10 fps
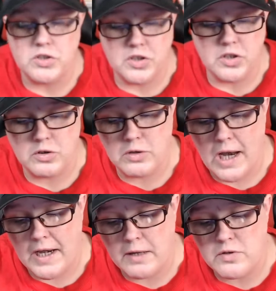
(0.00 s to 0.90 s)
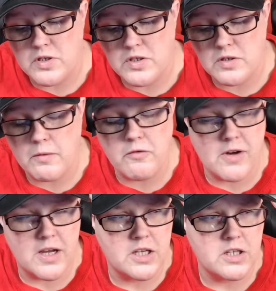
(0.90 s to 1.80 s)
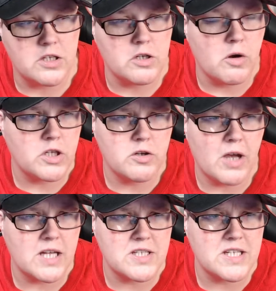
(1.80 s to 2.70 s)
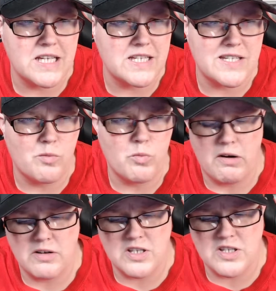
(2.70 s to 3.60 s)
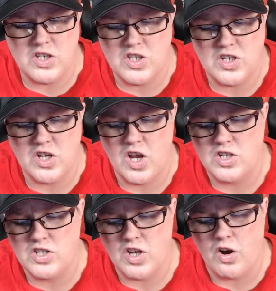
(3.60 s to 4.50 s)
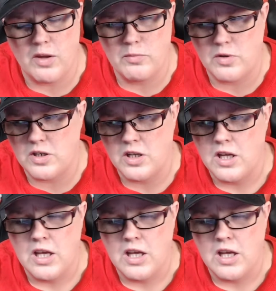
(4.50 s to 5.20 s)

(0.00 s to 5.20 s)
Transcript: do, and it was you you had to get somewhere in such a certain time, and